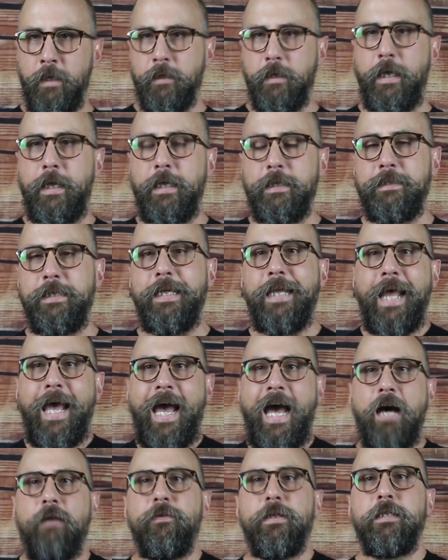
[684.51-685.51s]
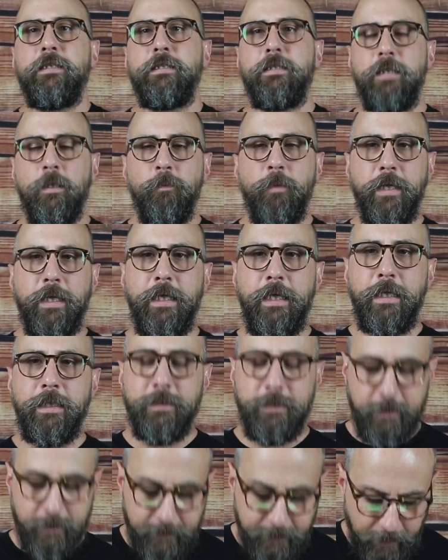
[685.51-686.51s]
Like I said, having somebody in
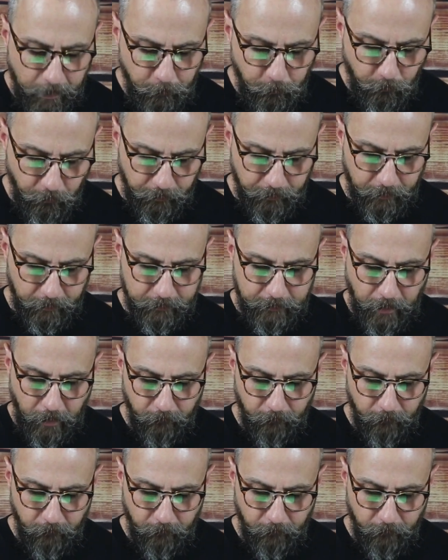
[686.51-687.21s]
step with us,